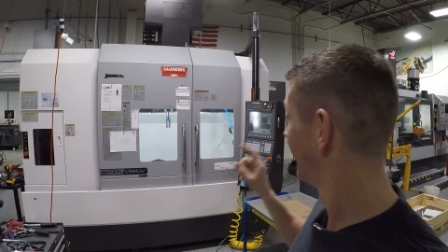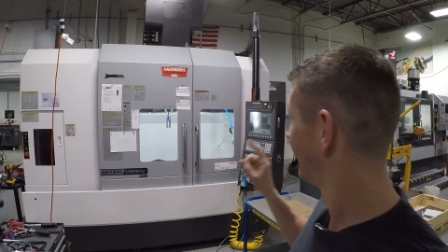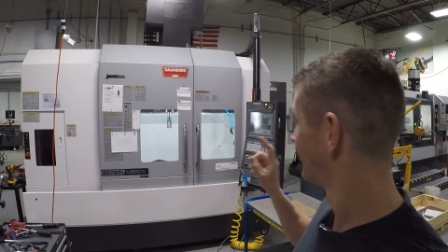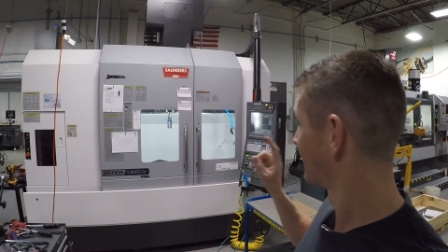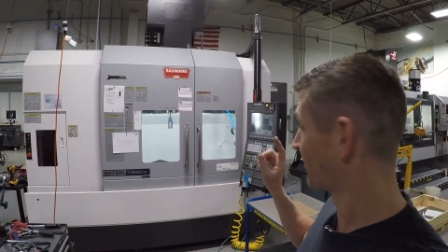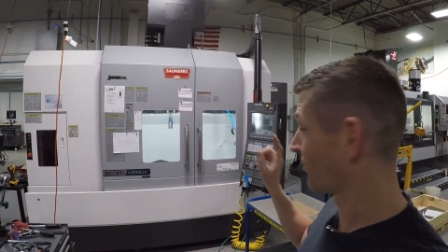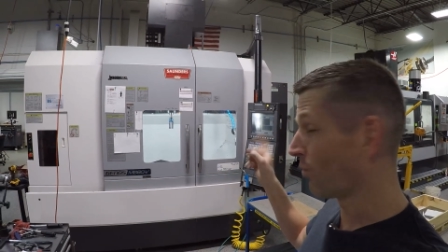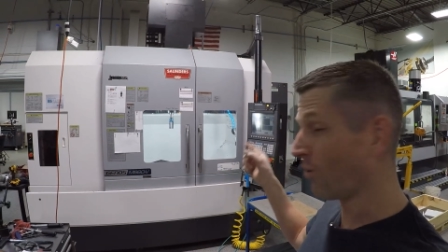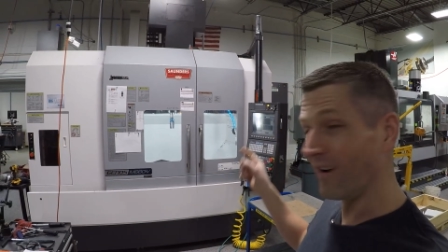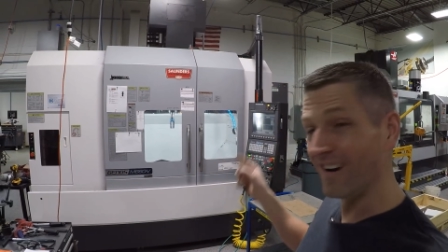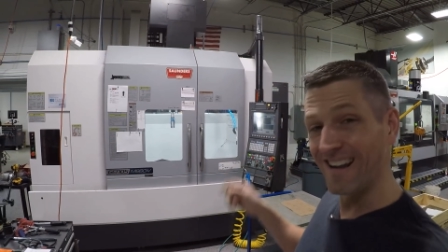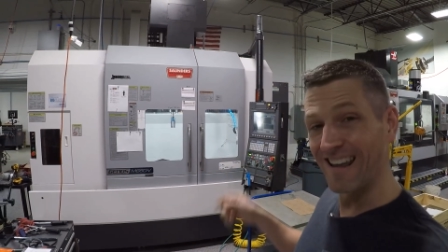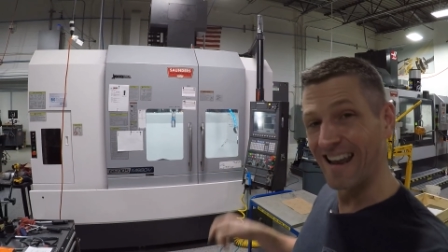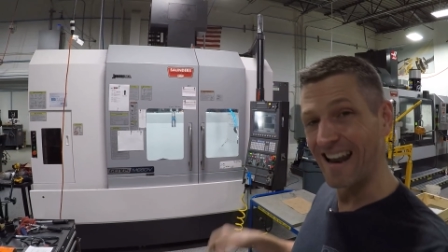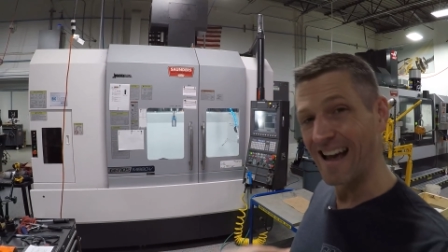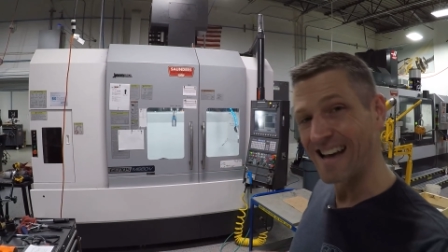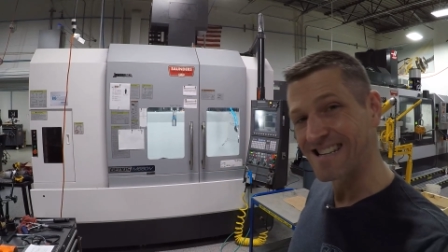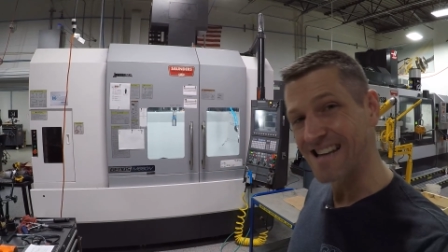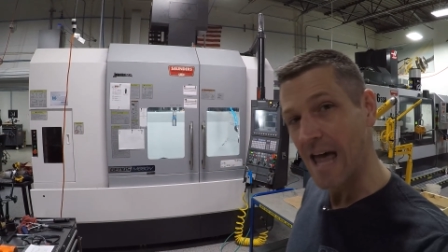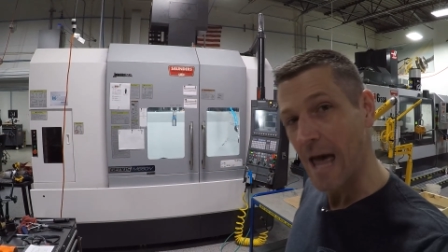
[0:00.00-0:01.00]
Number one, it
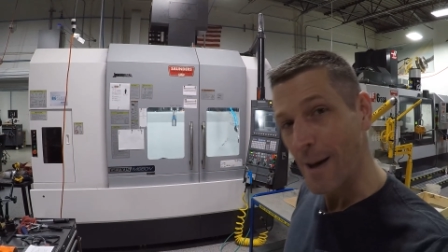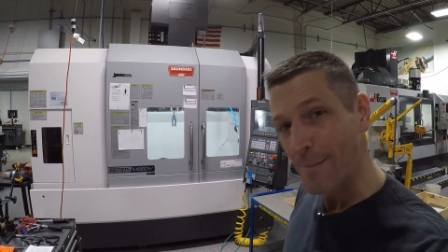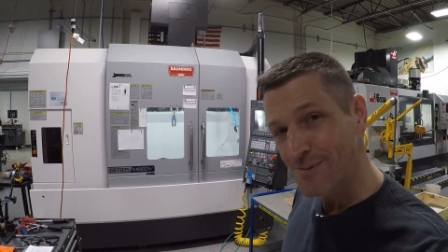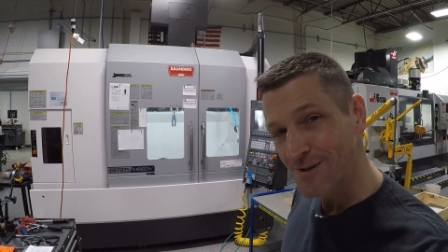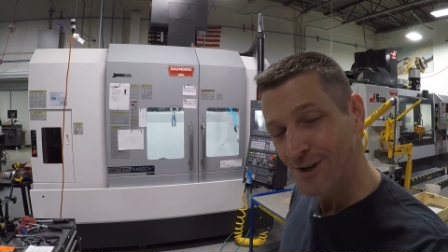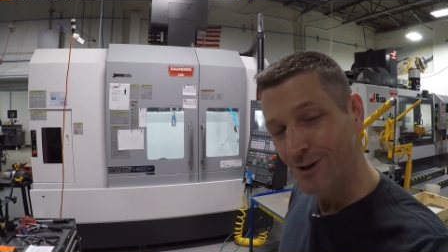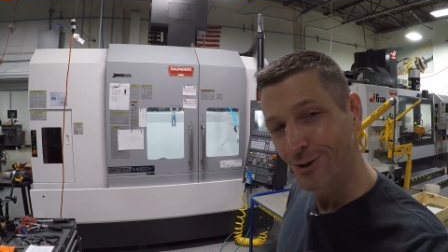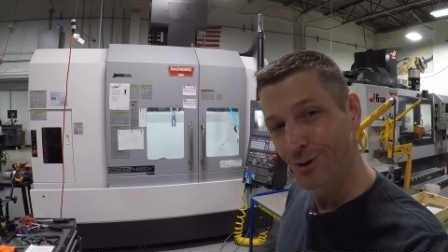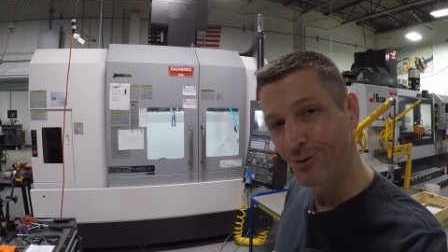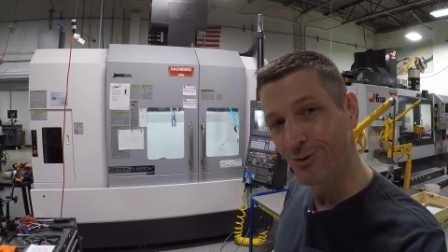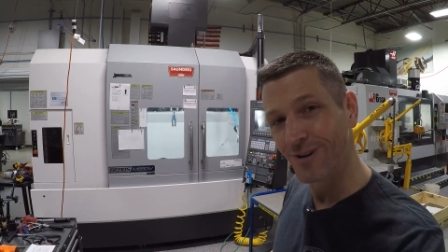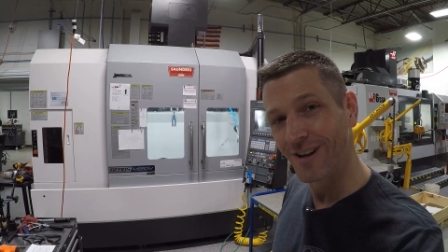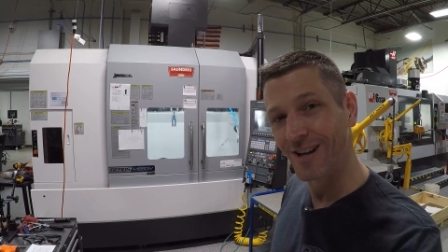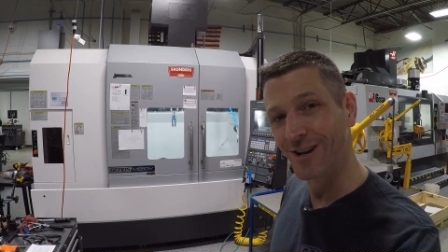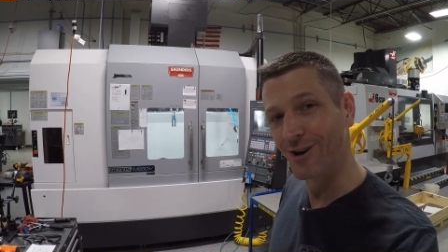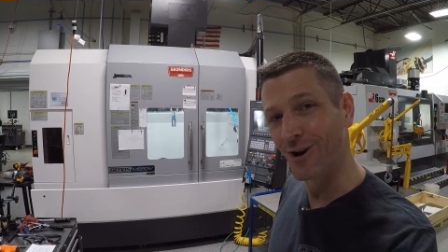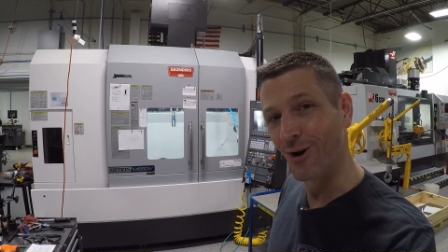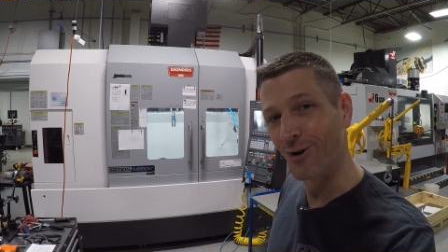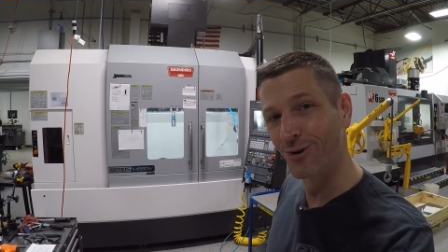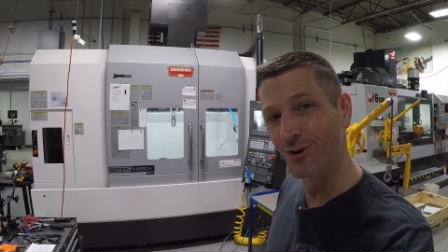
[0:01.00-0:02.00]
has absolute
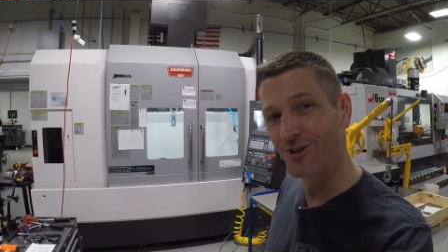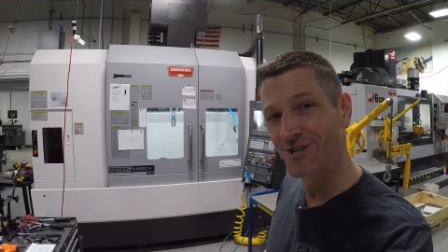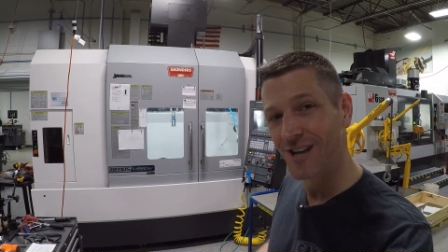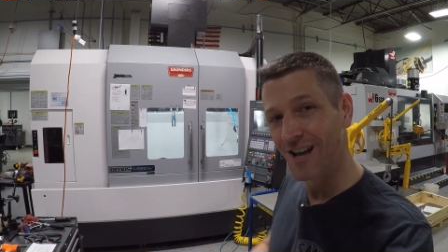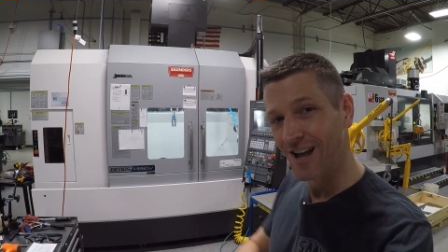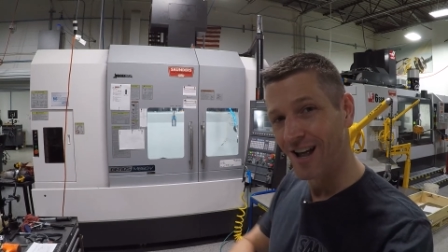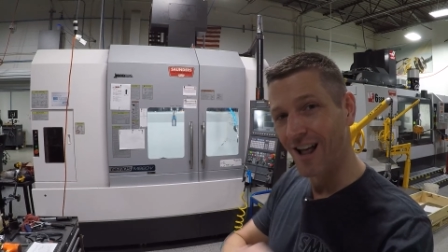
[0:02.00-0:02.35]
encoders.